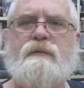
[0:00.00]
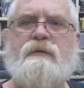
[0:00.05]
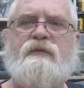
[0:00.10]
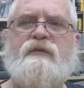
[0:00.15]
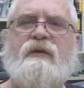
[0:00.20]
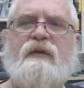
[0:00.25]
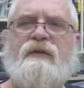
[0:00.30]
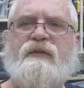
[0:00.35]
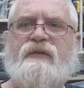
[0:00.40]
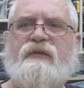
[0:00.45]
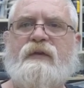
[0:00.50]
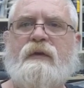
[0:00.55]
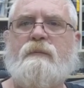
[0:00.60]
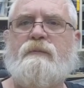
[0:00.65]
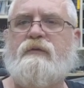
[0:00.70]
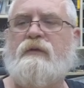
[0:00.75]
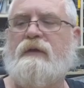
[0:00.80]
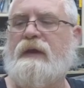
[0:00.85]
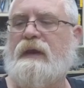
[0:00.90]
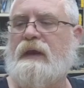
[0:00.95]
just
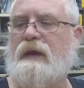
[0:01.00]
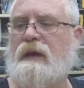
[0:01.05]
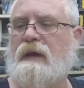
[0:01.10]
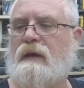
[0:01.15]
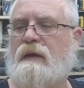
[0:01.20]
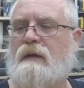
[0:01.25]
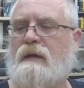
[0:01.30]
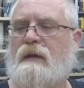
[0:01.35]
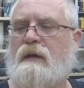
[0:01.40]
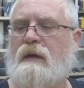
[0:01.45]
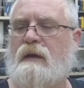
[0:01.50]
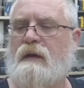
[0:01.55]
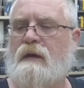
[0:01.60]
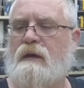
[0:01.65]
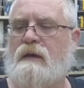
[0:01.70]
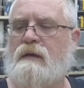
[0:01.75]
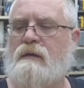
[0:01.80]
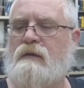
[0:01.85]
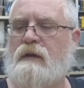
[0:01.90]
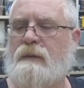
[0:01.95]
simply
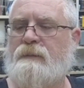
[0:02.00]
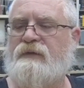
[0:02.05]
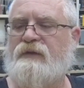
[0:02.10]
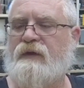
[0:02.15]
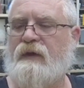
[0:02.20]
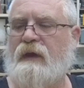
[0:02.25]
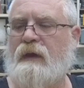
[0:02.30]
flips